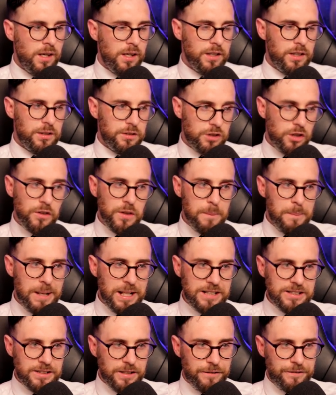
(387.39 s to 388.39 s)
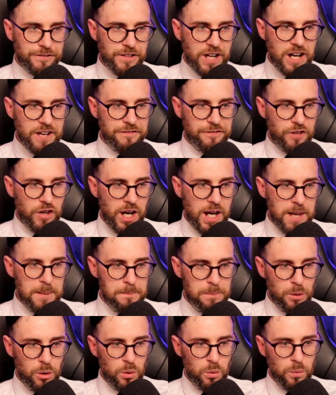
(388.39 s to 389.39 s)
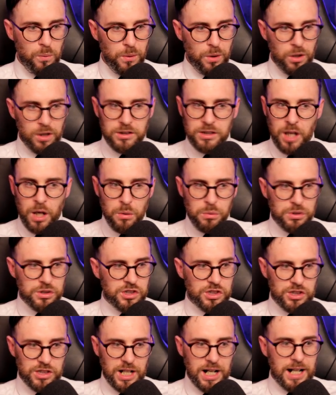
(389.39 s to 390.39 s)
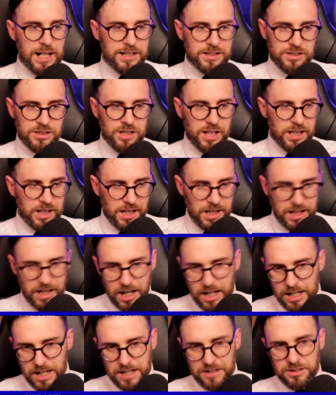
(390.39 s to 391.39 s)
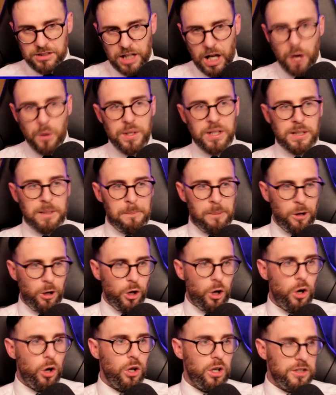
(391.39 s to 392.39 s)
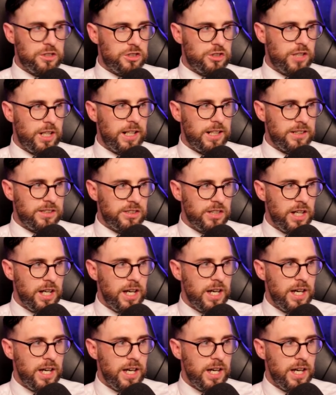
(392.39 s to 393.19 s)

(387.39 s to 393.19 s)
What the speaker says: You know, he's not the biggest at 5'8", but like those stats, like he is going to pull all the strings.